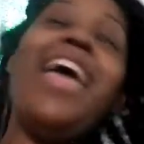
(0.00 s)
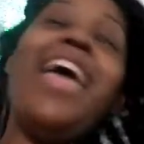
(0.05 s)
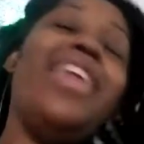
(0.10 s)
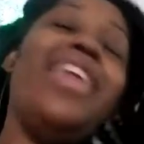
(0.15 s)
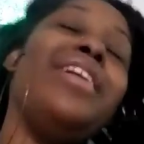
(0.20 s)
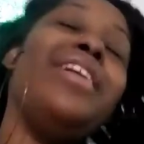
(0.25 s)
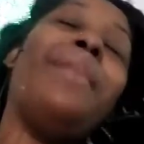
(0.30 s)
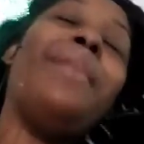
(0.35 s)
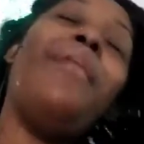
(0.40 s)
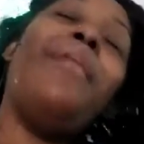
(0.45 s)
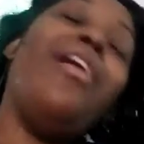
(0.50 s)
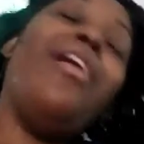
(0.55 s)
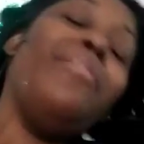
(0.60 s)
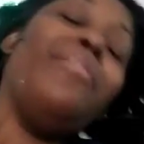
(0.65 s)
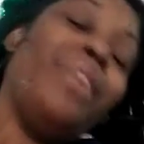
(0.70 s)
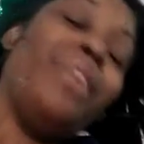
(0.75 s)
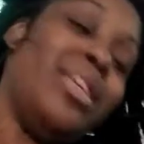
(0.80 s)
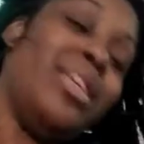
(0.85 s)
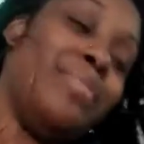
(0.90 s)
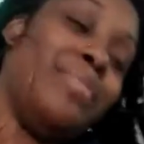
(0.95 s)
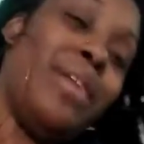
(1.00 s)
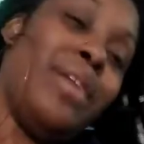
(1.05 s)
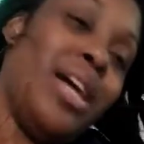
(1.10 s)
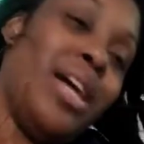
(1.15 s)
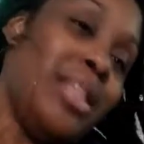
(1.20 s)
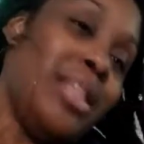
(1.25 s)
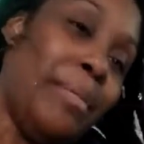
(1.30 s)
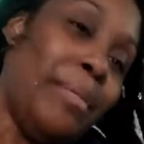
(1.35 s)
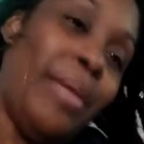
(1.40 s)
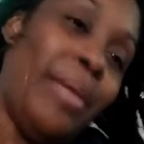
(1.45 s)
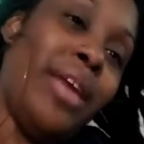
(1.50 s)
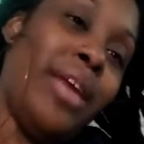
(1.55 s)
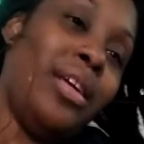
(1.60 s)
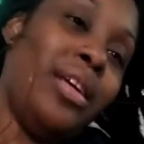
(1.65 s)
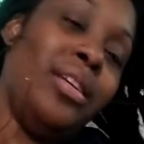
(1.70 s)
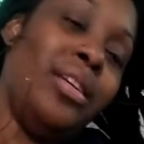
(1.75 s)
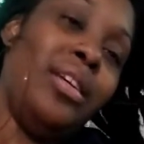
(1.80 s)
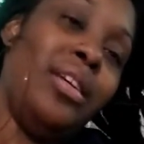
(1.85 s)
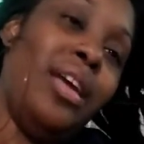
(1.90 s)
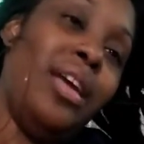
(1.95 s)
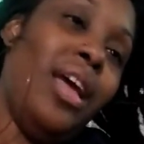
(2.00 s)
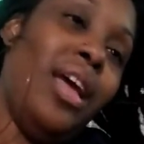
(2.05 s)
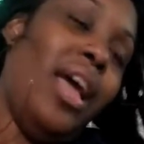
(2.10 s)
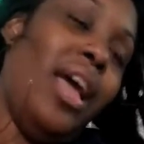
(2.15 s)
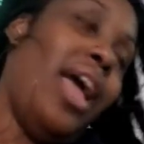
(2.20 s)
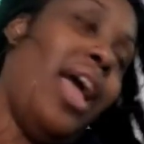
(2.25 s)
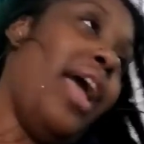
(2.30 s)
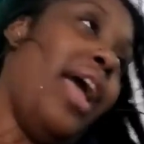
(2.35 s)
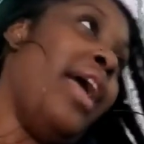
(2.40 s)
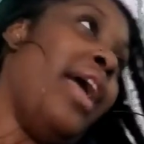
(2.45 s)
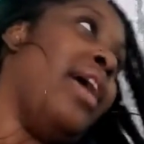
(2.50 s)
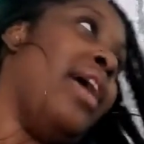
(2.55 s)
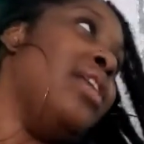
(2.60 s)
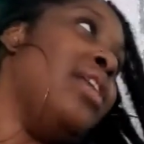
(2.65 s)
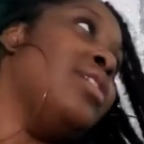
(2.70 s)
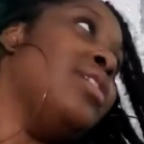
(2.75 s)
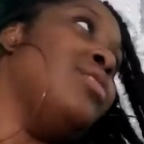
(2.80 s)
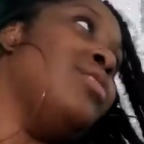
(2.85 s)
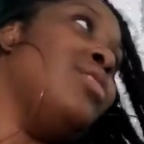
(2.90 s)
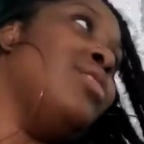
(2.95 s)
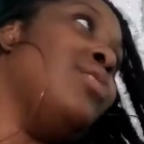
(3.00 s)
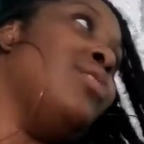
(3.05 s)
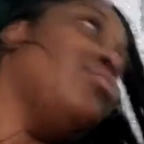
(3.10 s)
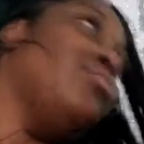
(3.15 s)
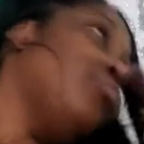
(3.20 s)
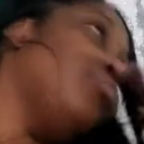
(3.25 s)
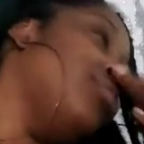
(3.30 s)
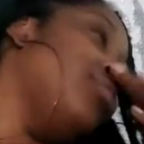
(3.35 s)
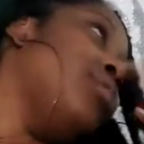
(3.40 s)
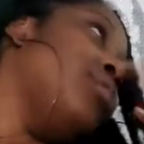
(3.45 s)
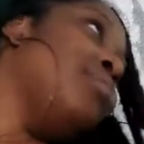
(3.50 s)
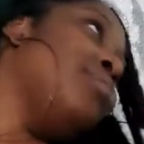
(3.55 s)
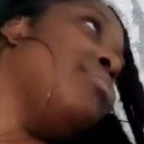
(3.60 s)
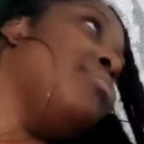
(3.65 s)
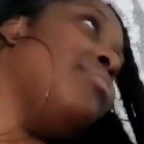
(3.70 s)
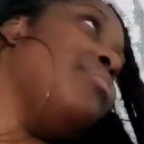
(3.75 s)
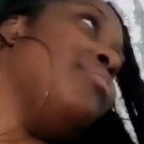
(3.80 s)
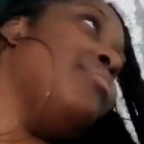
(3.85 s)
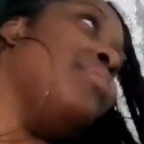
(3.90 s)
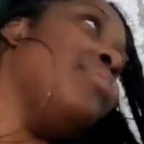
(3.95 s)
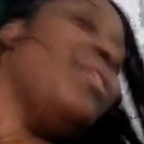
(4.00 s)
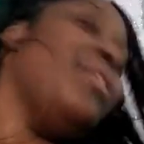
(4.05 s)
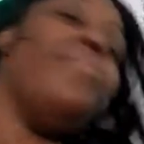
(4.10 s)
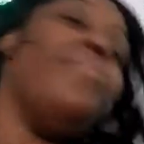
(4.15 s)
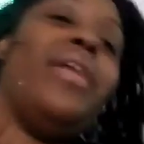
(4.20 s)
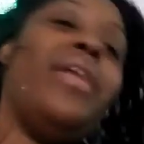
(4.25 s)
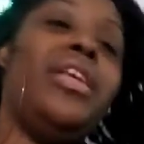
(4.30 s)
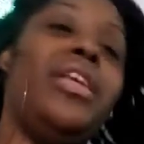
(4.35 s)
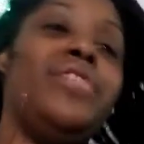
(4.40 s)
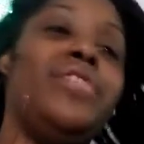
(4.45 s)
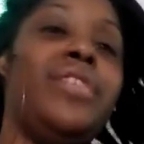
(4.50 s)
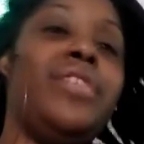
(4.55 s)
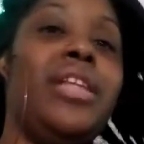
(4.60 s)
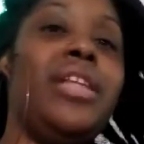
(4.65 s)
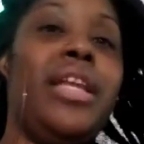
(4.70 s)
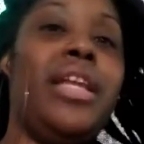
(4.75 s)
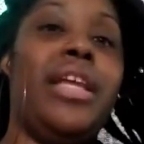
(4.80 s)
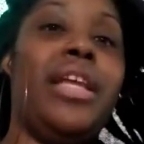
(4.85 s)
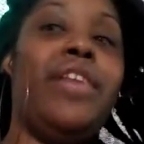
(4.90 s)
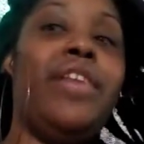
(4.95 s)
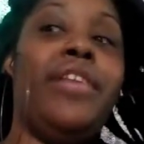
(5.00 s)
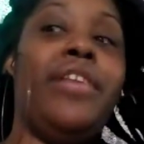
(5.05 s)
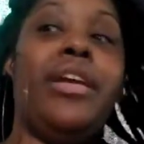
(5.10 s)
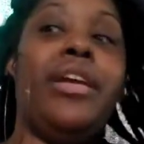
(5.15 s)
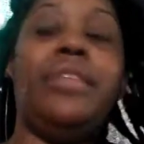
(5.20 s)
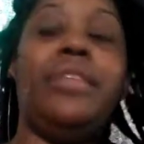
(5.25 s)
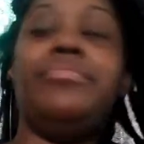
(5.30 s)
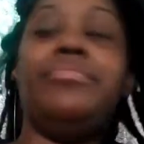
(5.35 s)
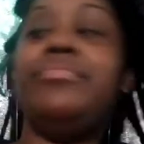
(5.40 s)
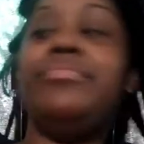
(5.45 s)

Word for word: and a part of me is because I'm petty. And you know, being petty is really not that great.